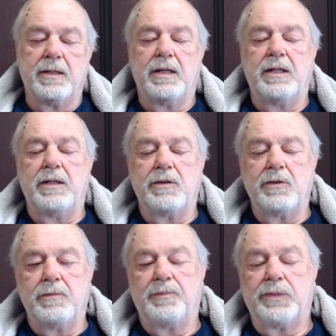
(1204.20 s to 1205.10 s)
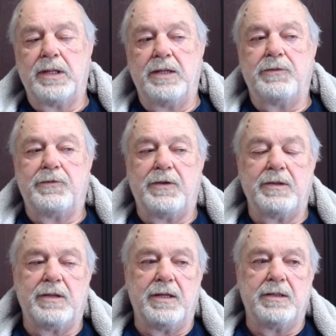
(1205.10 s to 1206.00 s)
Another interesting
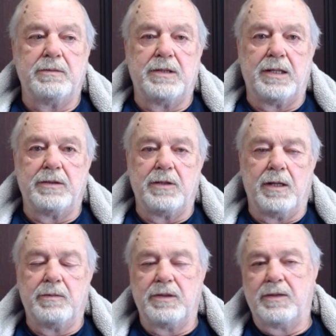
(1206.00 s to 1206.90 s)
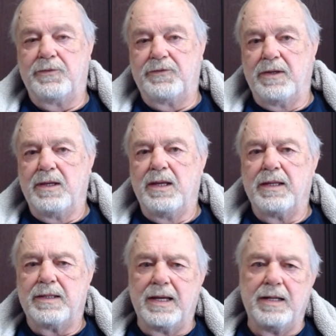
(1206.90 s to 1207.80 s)
thing that I thought that was
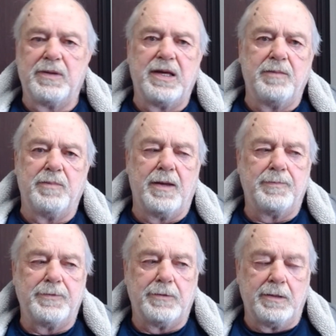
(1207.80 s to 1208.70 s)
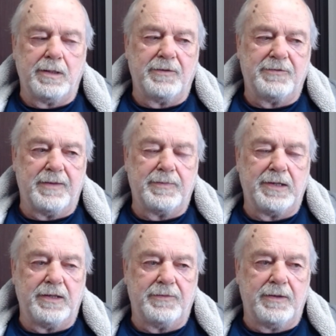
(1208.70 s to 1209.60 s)
kind of became popular in the
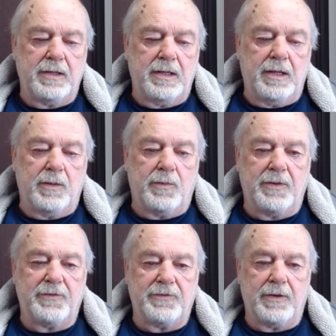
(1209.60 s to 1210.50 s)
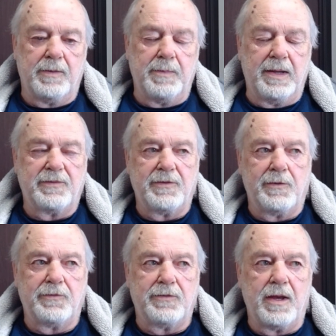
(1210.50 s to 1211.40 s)
70s was
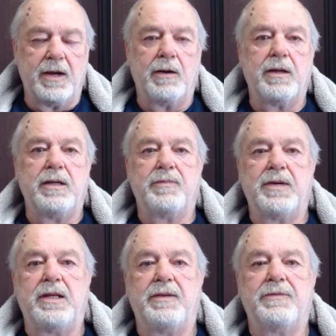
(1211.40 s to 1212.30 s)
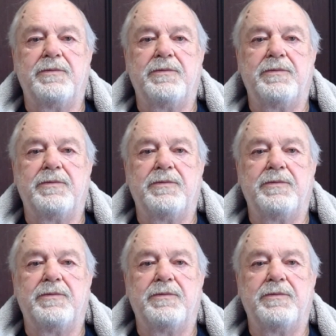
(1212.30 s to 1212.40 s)
Maslow's hierarchy of needs.